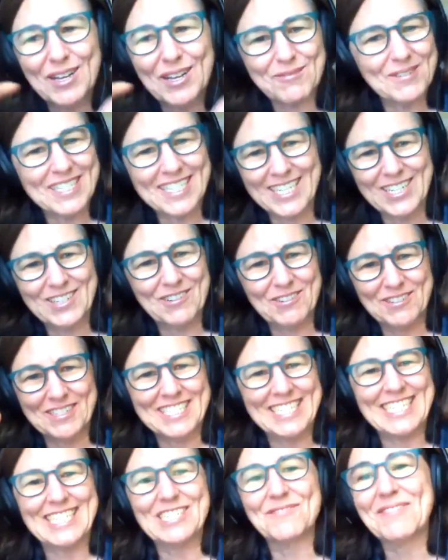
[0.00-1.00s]
but I really
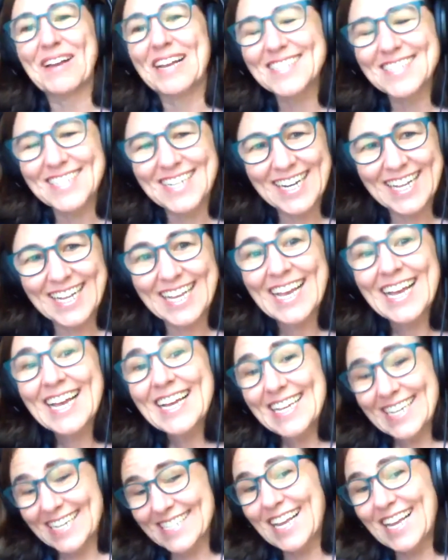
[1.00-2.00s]
encourage it. It's fascinating,
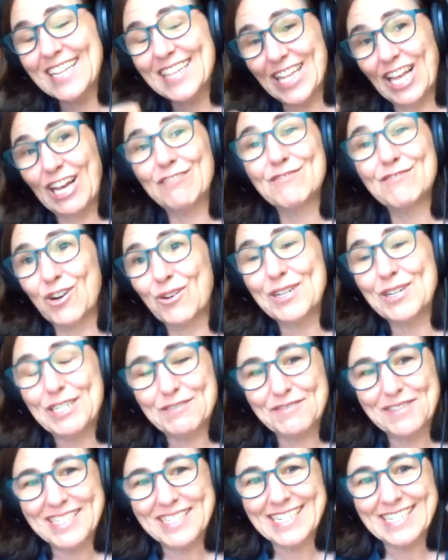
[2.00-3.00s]
is I love going
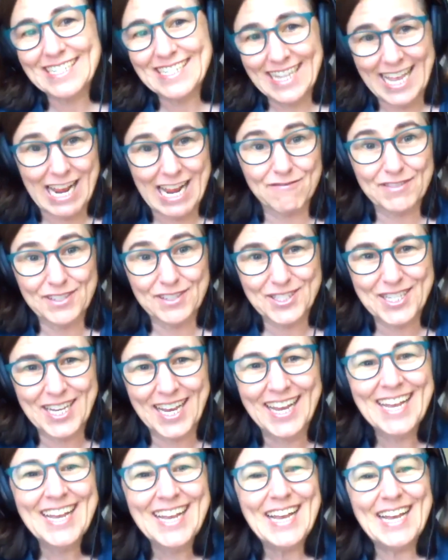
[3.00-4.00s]
to visit
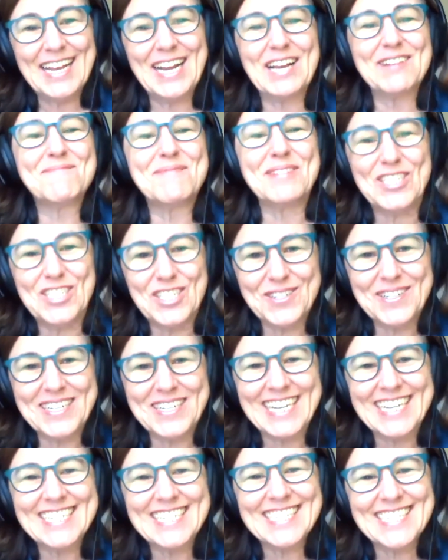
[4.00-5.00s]
landfills. And I've been
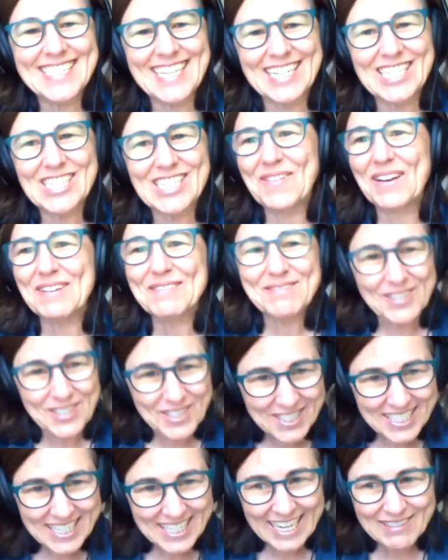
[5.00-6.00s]
doing it since my
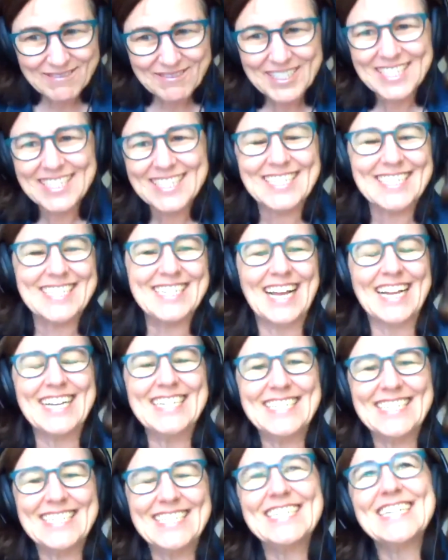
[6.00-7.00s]
first landfill in
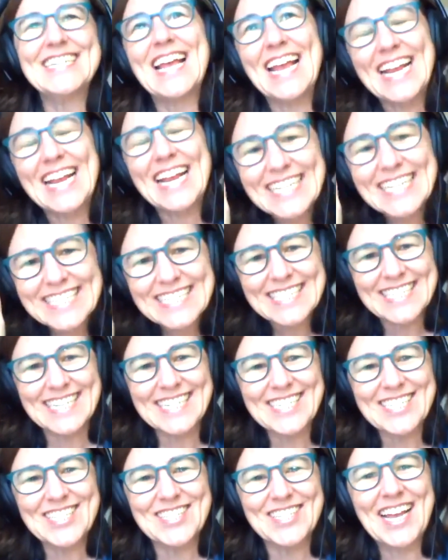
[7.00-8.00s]

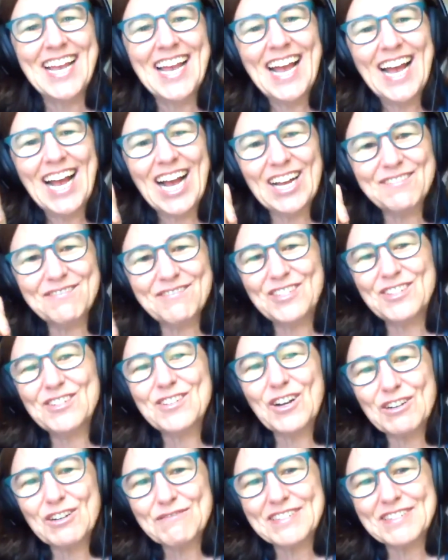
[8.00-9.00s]
1986. If
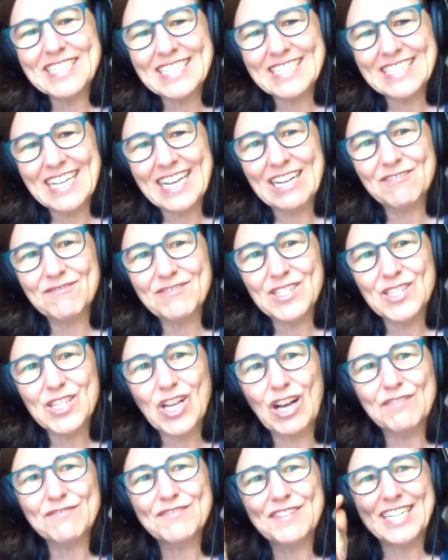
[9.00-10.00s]
you go to visit
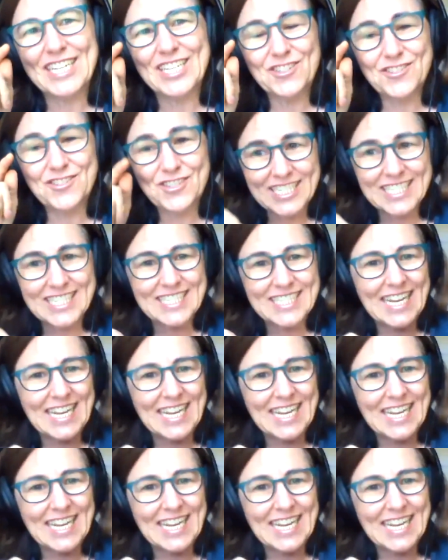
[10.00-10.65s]
landfills often and you just